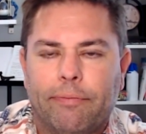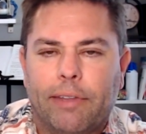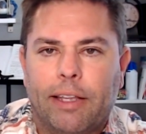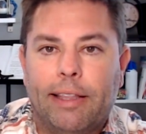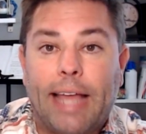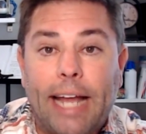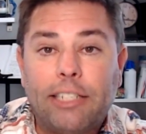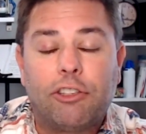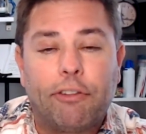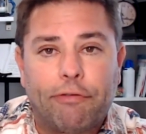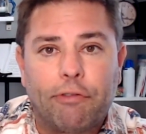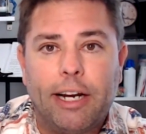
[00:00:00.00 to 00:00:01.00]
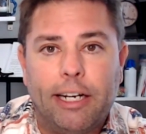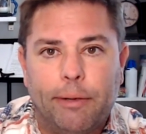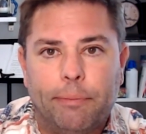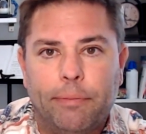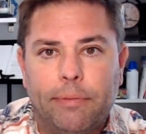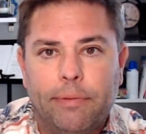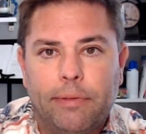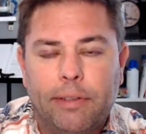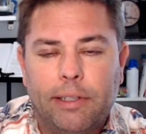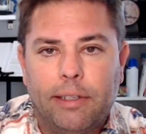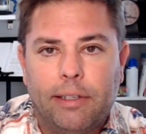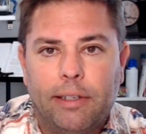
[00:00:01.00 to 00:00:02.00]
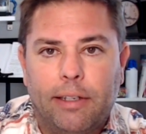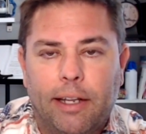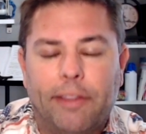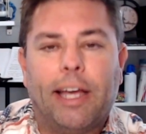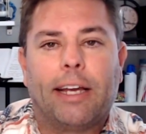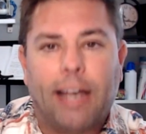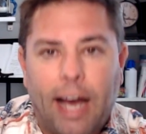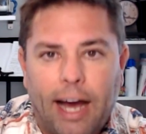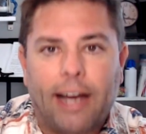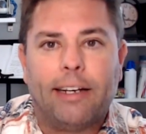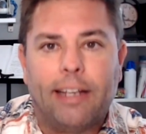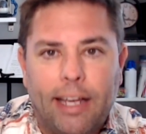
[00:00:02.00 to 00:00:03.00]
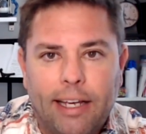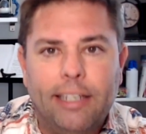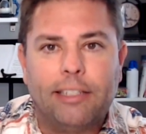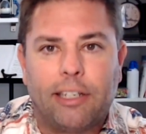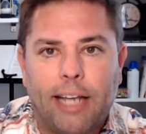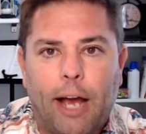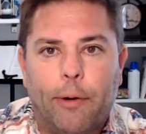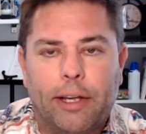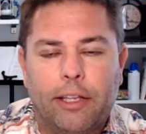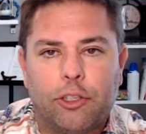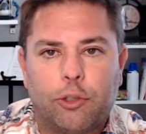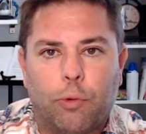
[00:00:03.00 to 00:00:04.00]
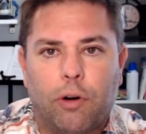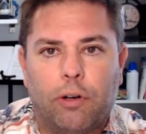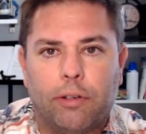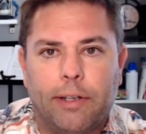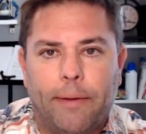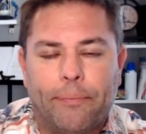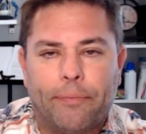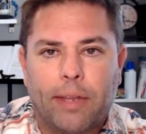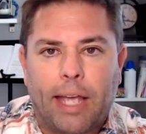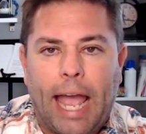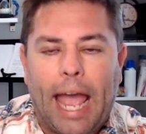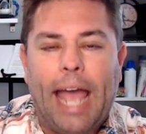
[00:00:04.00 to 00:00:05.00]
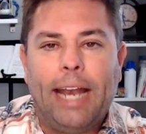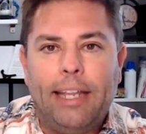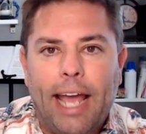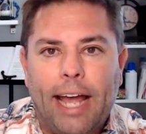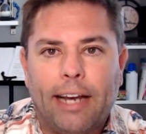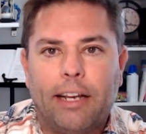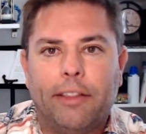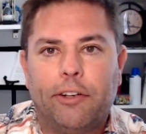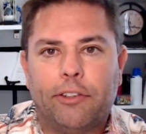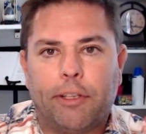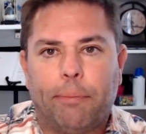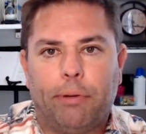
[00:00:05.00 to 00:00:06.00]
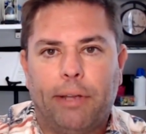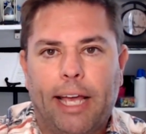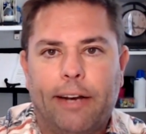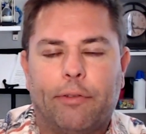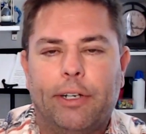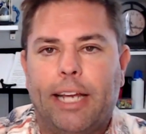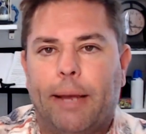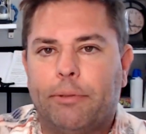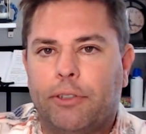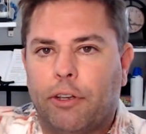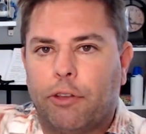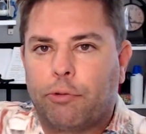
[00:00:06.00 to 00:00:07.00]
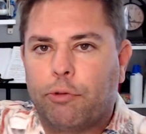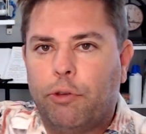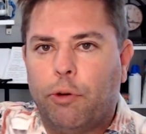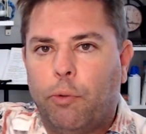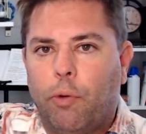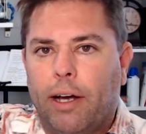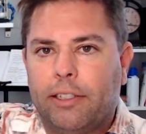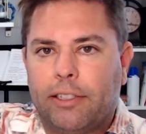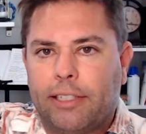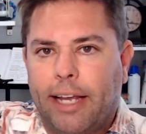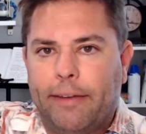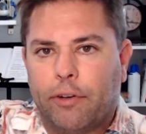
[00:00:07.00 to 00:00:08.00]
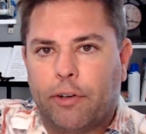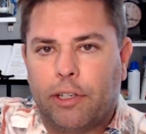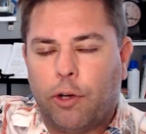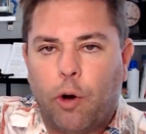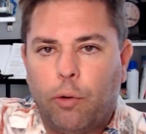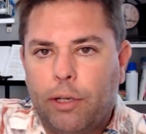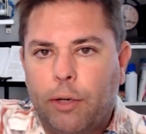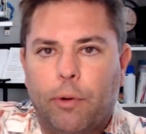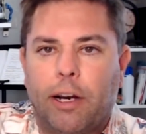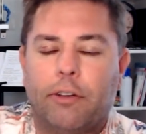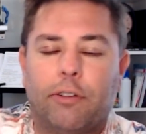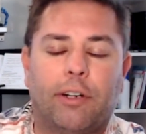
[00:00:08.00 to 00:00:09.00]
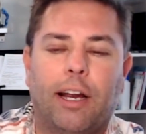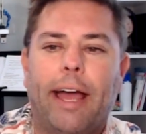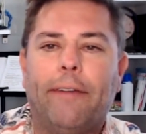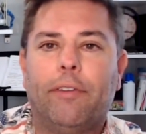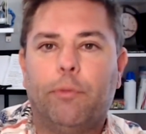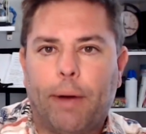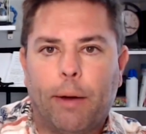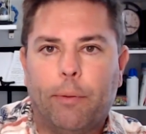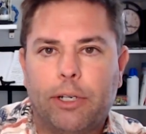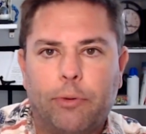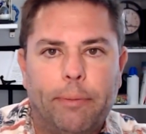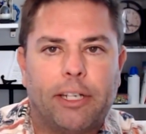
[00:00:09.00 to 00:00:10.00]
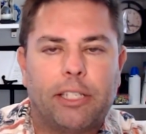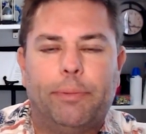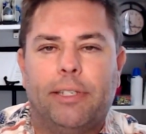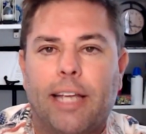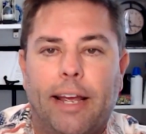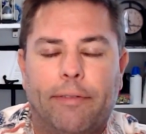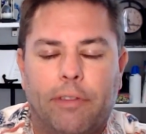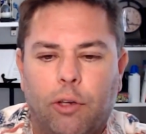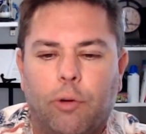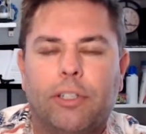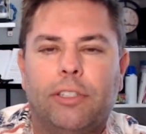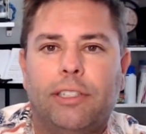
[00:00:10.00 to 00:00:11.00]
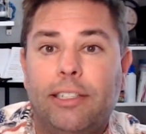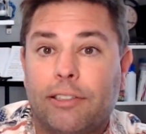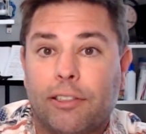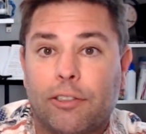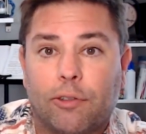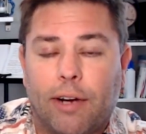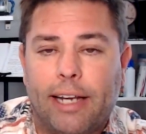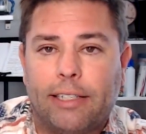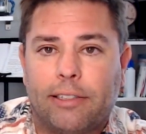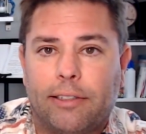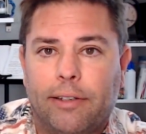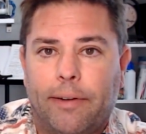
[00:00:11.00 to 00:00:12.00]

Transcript: That's the freedom that God is allowing in this world. And yet there's a plan of redemption through the one Savior and the only one under heaven by which we must be saved, the Lord Jesus Christ.